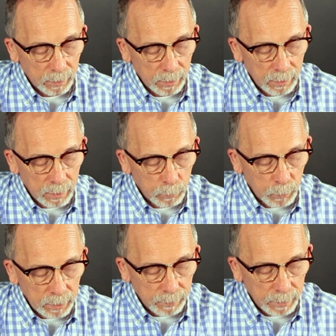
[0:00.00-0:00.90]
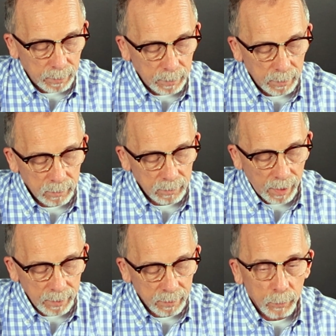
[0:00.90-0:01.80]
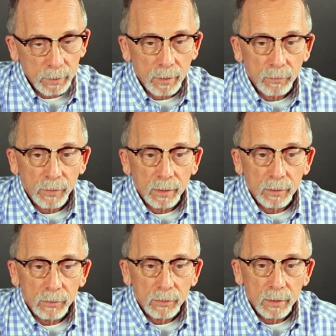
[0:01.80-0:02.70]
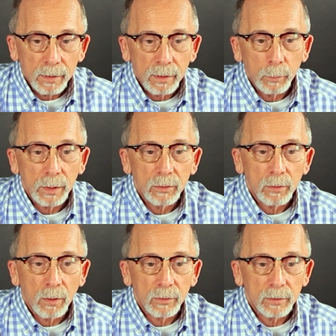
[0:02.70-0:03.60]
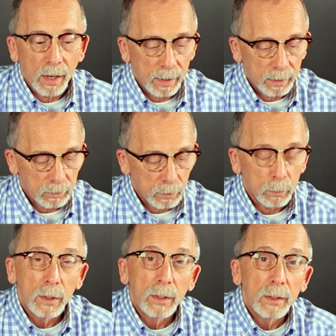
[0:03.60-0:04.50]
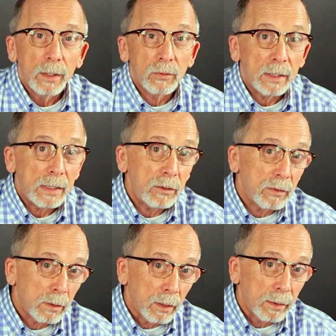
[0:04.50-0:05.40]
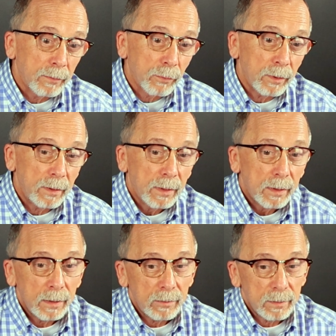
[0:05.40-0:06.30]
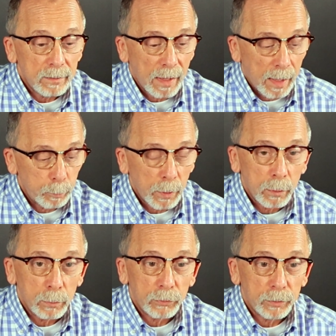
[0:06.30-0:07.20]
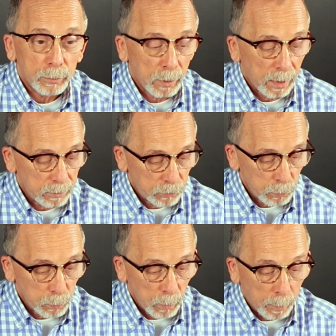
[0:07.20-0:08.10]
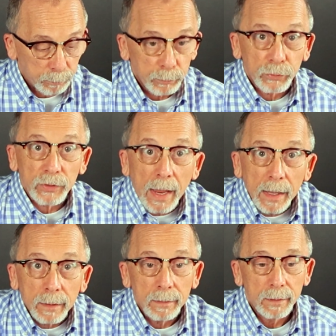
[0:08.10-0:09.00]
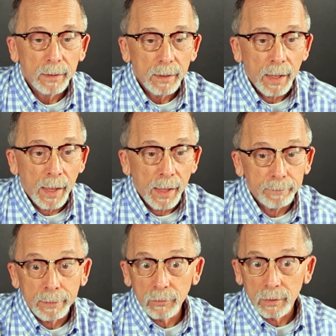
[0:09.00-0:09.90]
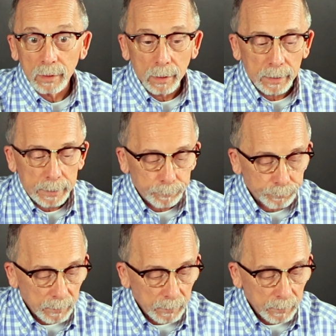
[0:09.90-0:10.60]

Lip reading: And then we tighten it with our fingers, and then we can start scanning. So it's an easy delivery, easy Scanpost, right, to scan, and easy to clean.